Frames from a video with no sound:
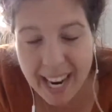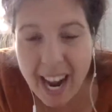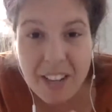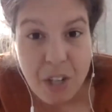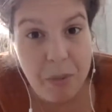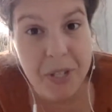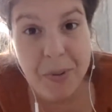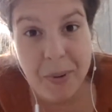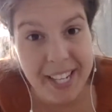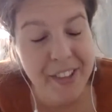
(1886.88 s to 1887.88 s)
October
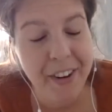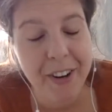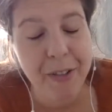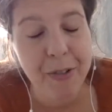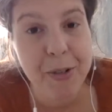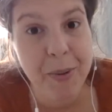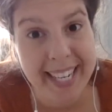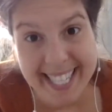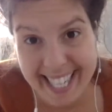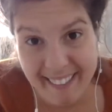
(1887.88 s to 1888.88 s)
23rd through
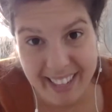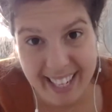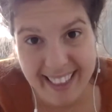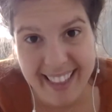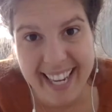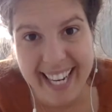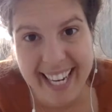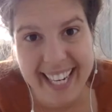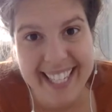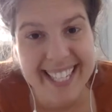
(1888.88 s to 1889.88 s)
27th
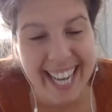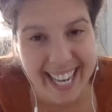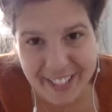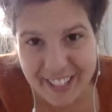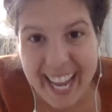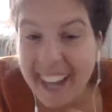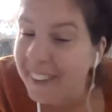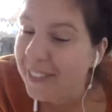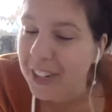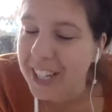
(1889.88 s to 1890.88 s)
in San Diego,
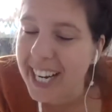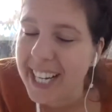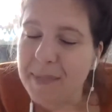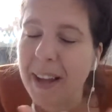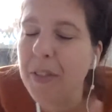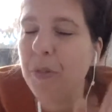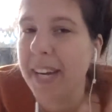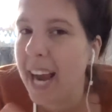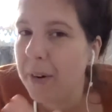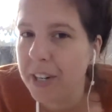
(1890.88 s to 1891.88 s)
California. It's about 3
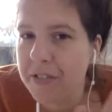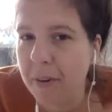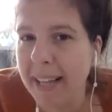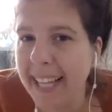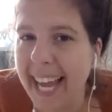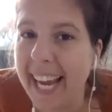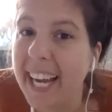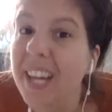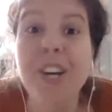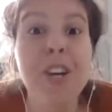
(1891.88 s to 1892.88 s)
hours from LA,
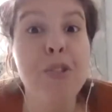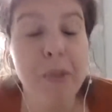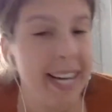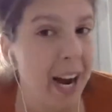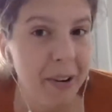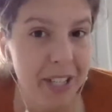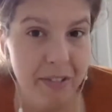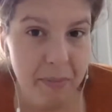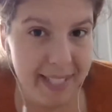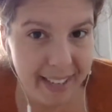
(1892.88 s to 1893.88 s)
3 hours
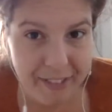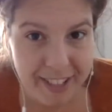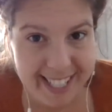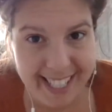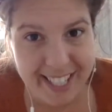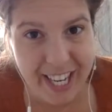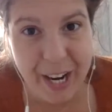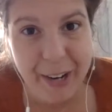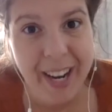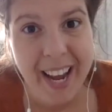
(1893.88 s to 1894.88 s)
from San
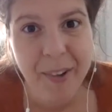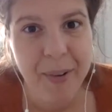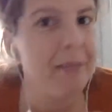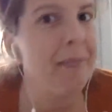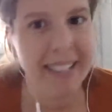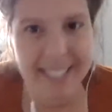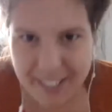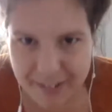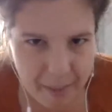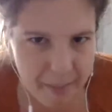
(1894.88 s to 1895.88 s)
Francisco. We have buses
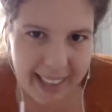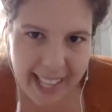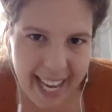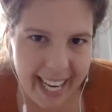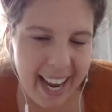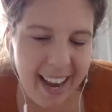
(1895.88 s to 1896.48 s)
from LA.